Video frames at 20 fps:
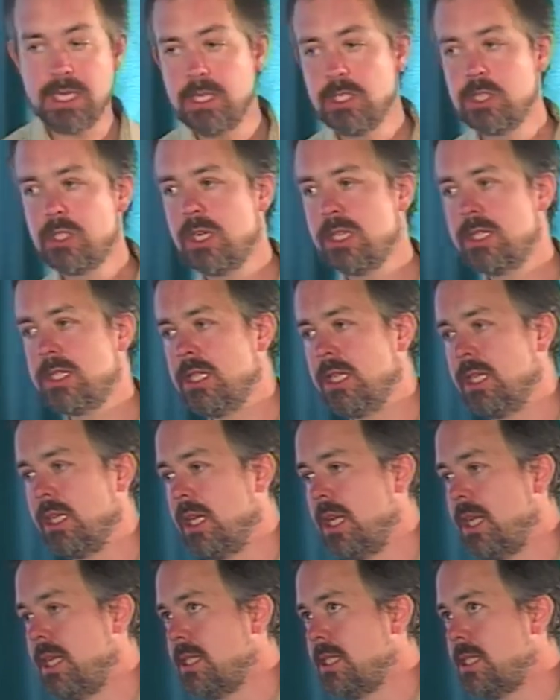interesting
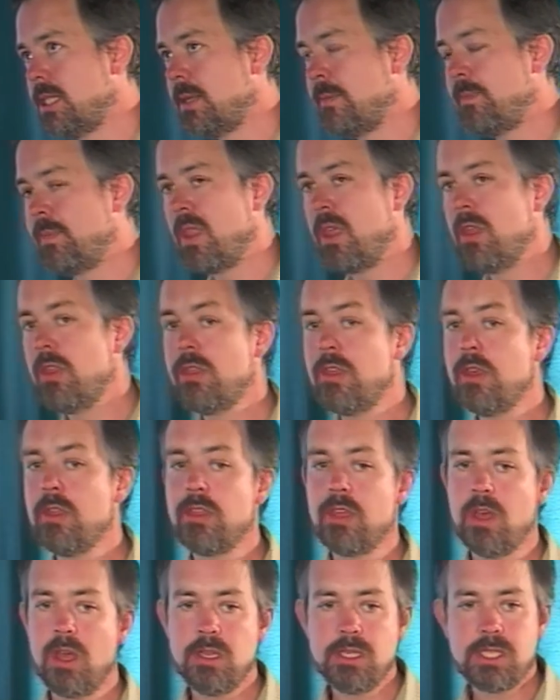is that
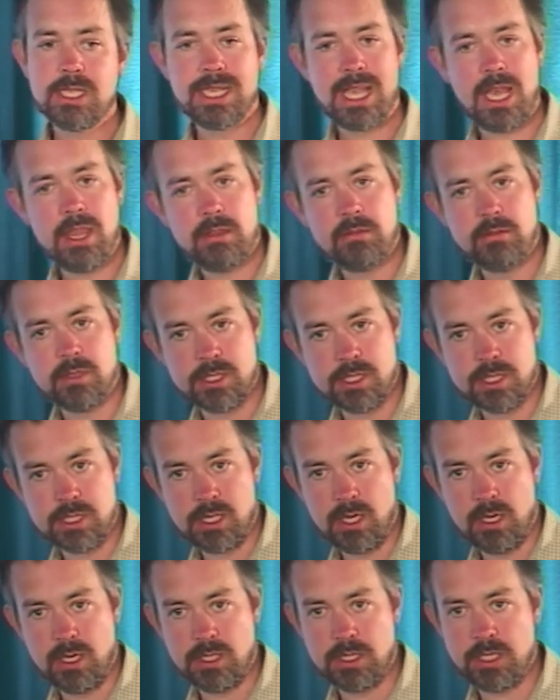the hunter-gatherer
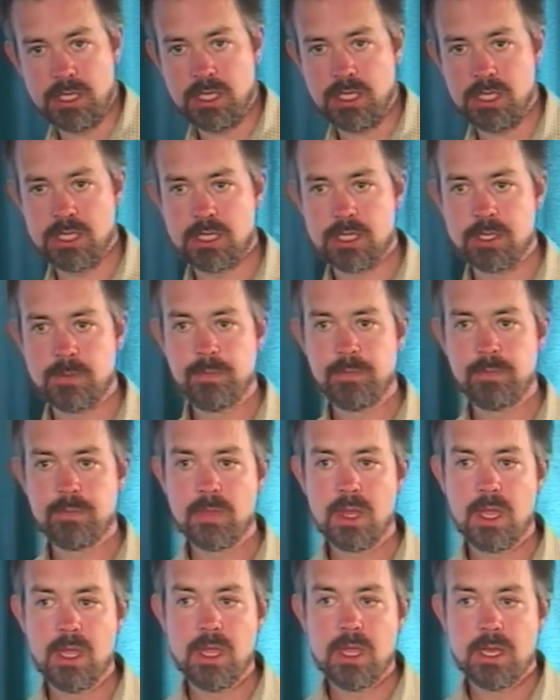societies,
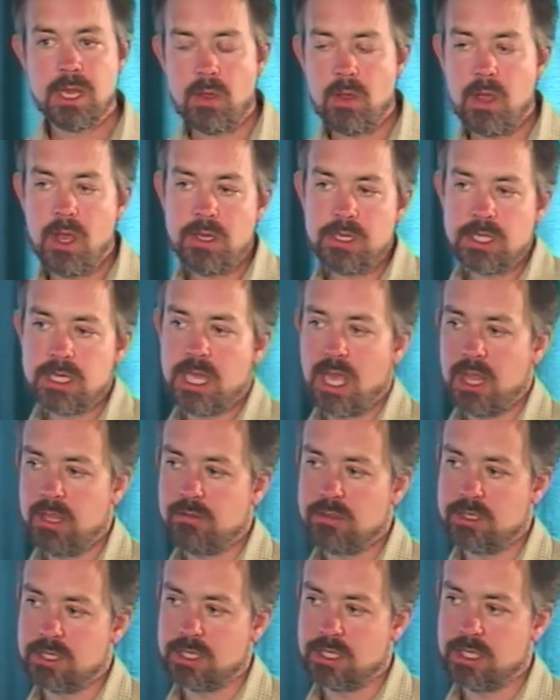now a
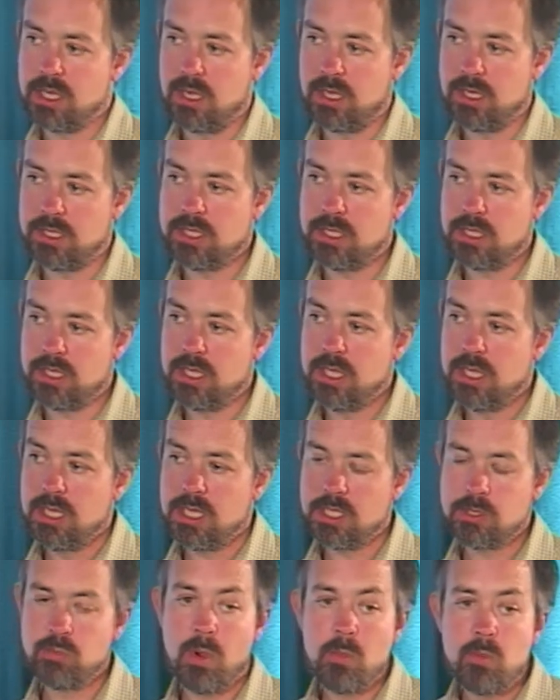hunter-gatherer society
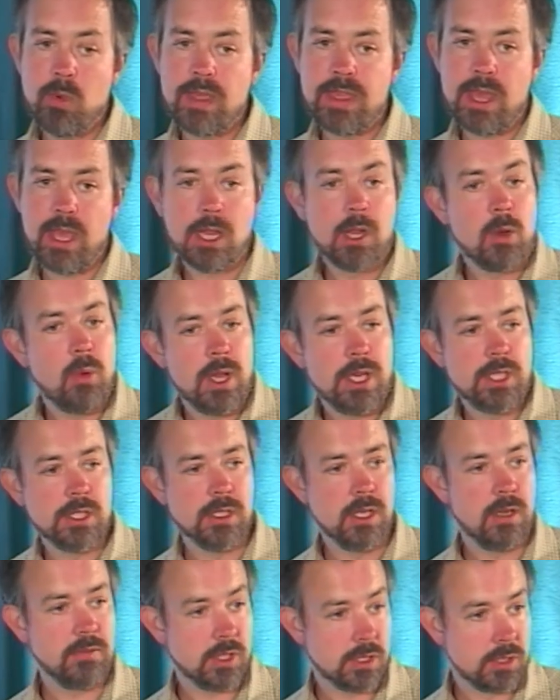is one where that equation
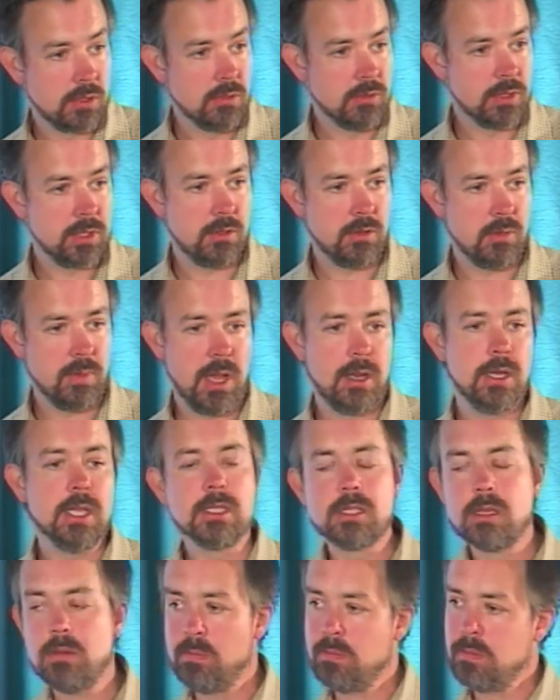that I've just talked to you about is
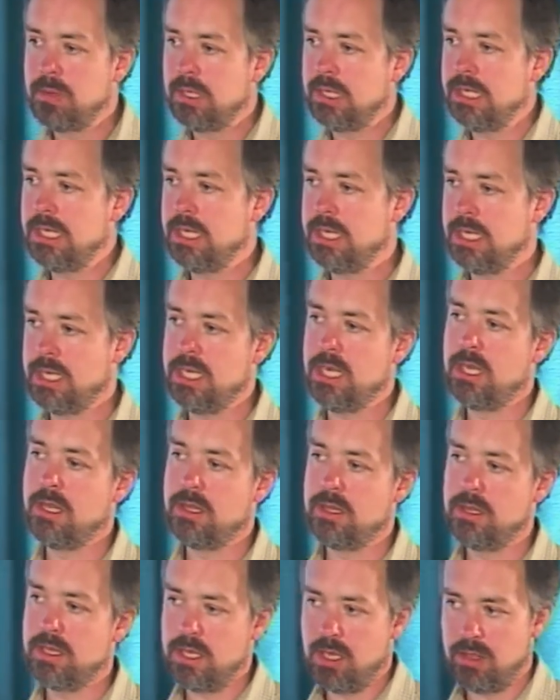completely
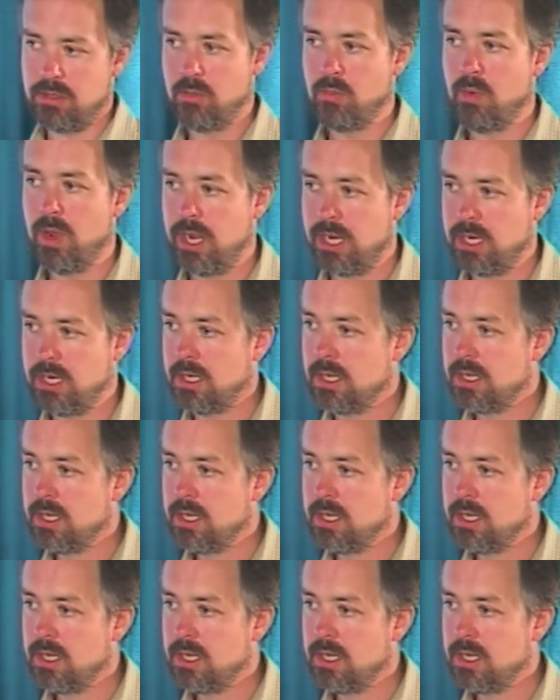the other way.